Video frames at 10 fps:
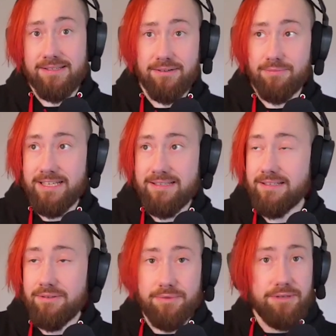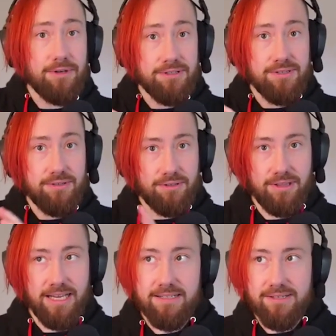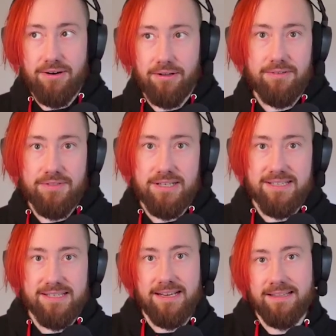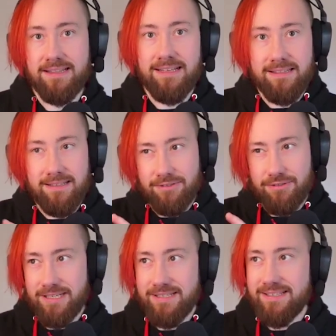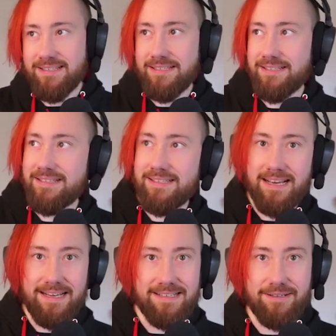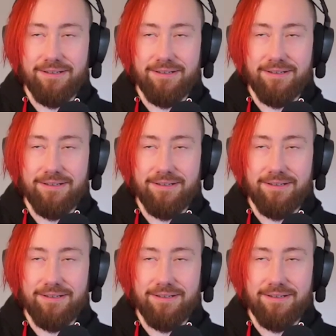So basically, we want to collect all of this and then address this as